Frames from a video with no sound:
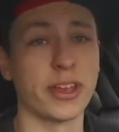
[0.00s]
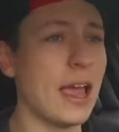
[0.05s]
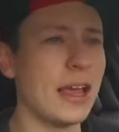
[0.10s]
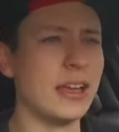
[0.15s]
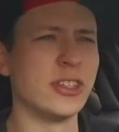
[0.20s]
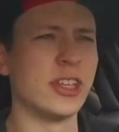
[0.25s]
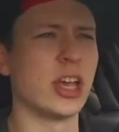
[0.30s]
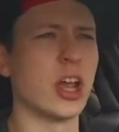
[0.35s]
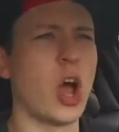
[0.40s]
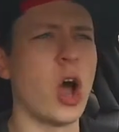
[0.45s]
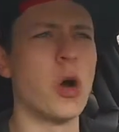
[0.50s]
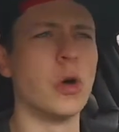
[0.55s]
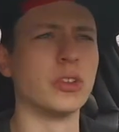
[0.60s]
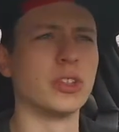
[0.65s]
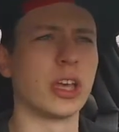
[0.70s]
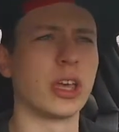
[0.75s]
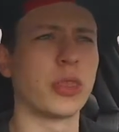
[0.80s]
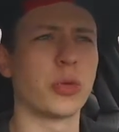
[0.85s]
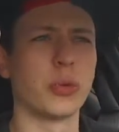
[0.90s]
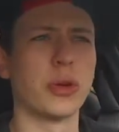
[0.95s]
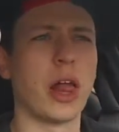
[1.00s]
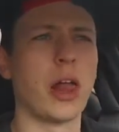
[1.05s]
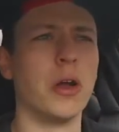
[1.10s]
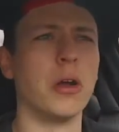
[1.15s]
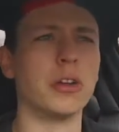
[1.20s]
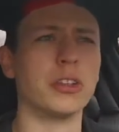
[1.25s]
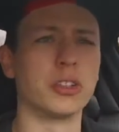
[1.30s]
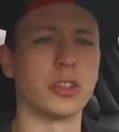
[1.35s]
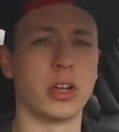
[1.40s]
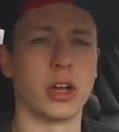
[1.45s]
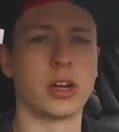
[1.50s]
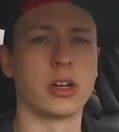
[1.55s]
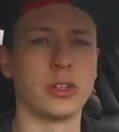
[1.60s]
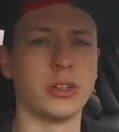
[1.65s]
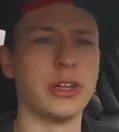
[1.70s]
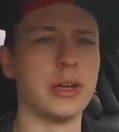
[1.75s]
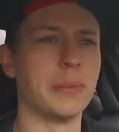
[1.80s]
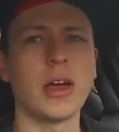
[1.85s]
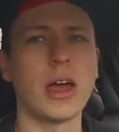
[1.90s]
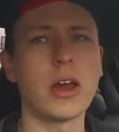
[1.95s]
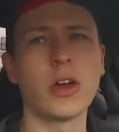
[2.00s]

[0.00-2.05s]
And he's like, oh, it's like $3 a clip.